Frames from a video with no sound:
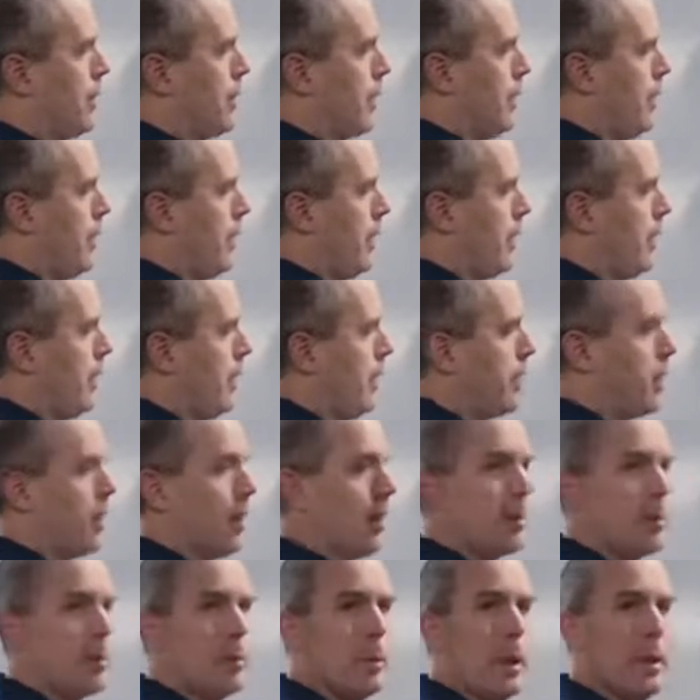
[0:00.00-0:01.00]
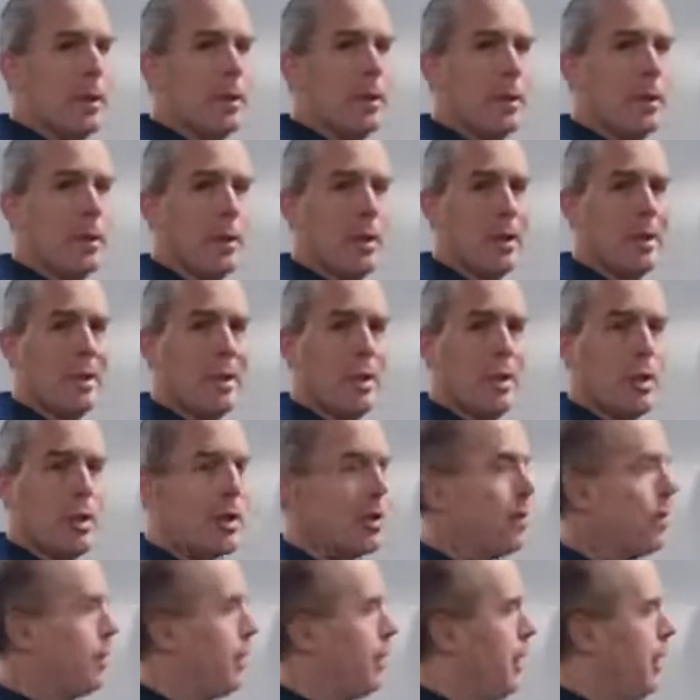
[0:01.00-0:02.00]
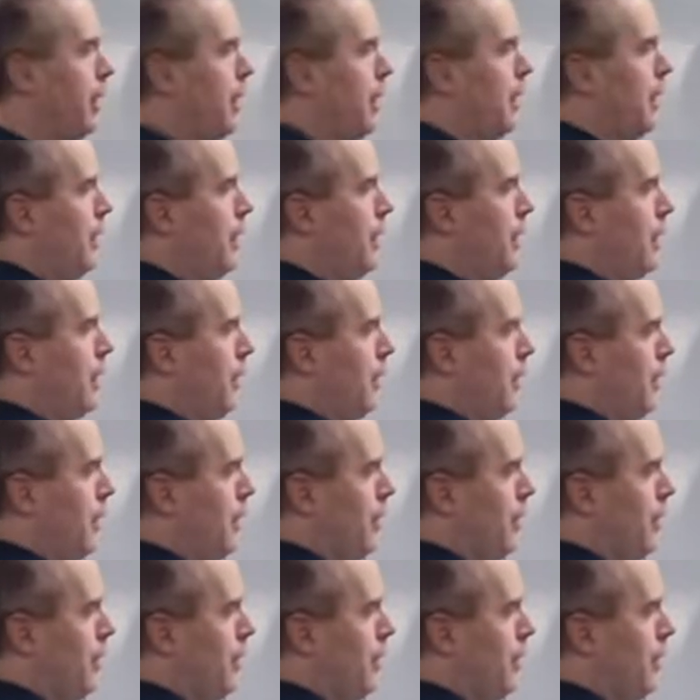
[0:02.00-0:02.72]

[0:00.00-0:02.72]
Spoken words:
Because again, like I talked about the shield,